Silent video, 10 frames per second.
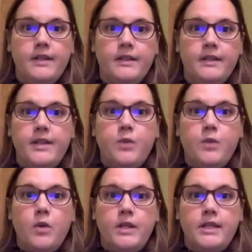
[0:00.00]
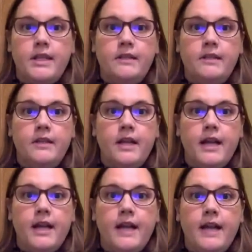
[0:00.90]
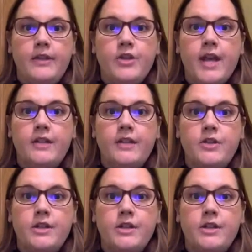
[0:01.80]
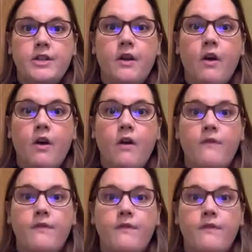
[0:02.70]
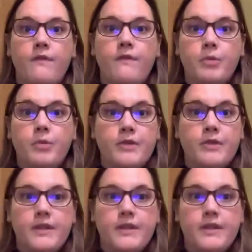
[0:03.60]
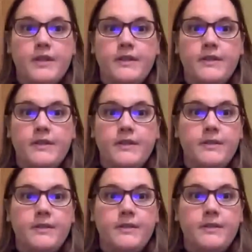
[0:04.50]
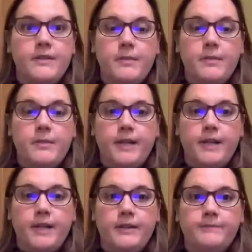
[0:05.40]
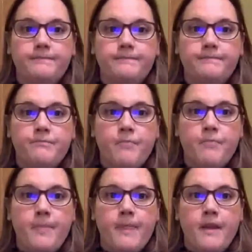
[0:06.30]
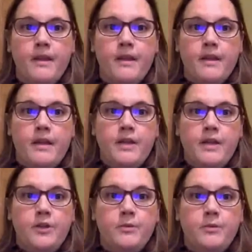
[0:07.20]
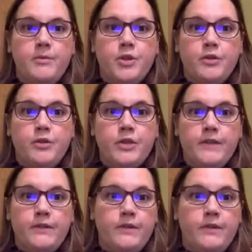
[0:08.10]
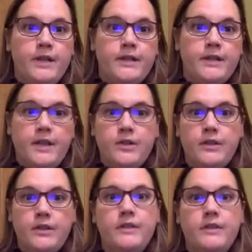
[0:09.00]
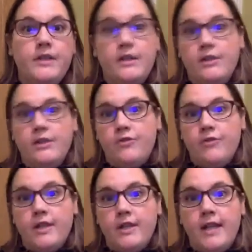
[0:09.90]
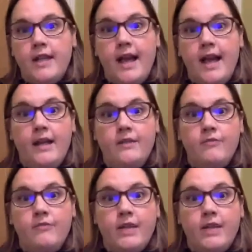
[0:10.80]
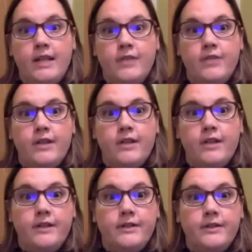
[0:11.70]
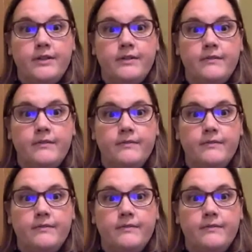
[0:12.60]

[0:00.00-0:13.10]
data quality, and the challenges of new processes, systems, and people impacts. Issues with maturity of the organisation, the industry, and regulatory guidance.